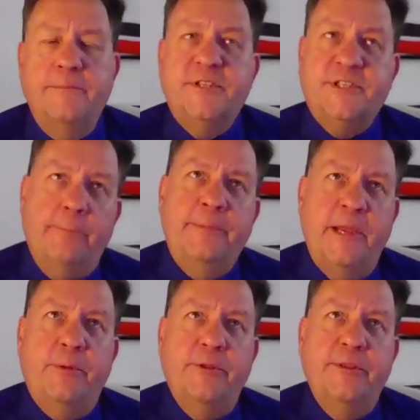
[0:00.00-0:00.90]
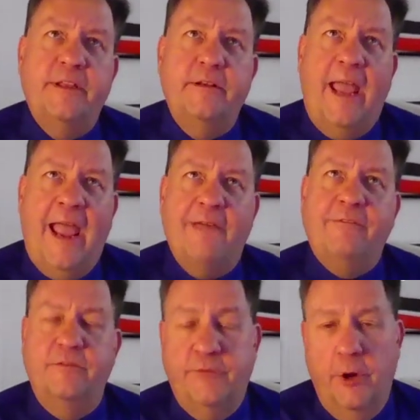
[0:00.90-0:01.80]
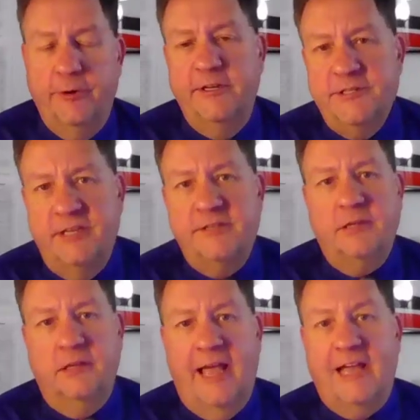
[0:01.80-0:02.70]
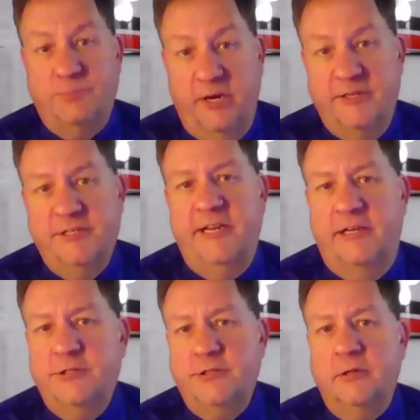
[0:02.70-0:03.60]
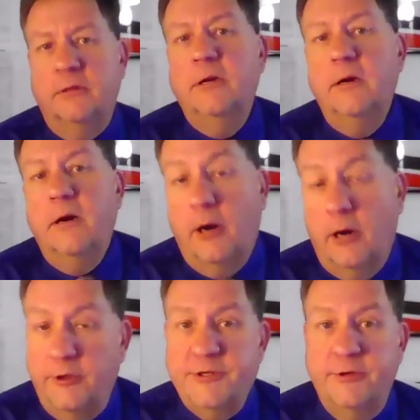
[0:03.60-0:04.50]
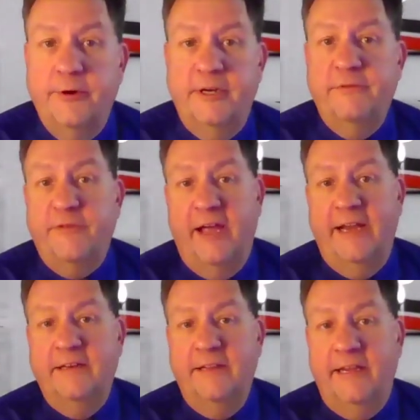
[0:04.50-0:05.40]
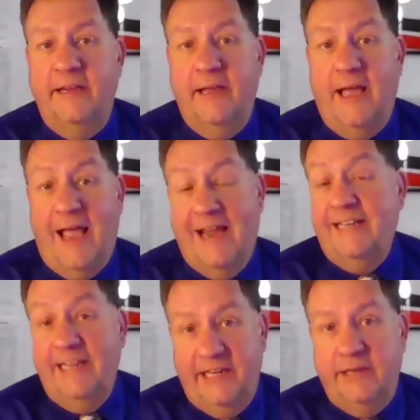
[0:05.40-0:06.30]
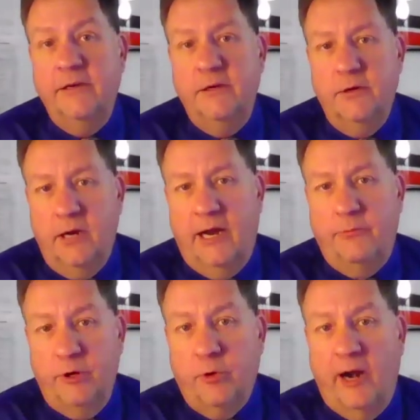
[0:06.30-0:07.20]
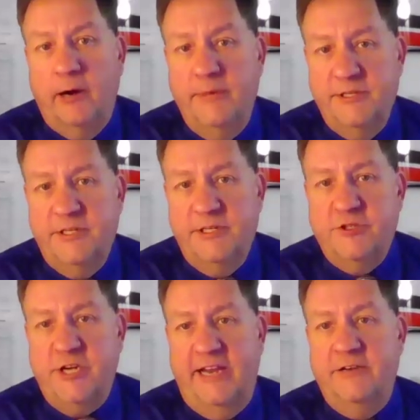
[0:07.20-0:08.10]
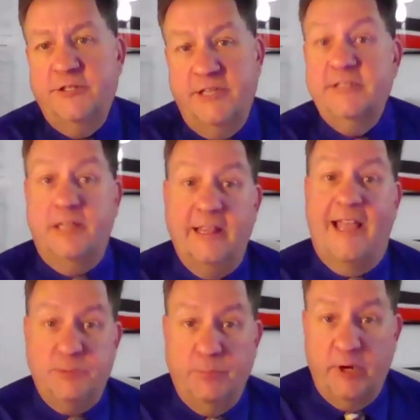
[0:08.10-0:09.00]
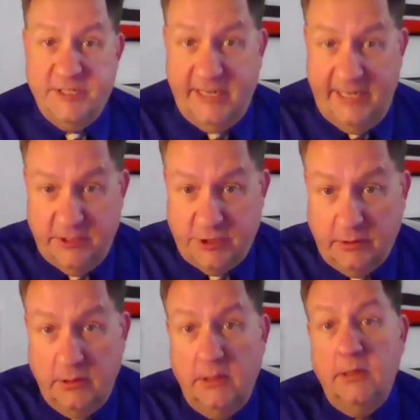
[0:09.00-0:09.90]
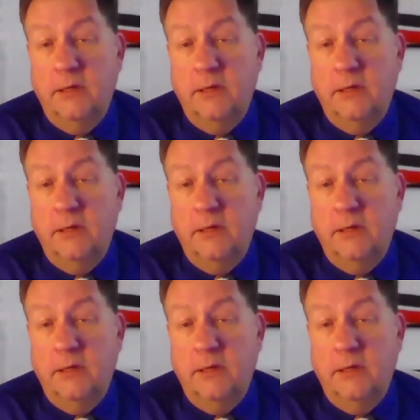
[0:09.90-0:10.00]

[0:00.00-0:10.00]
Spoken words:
Some people that haven't voted since the last presidential are also going to find the ID requirements have changed since the last presidential.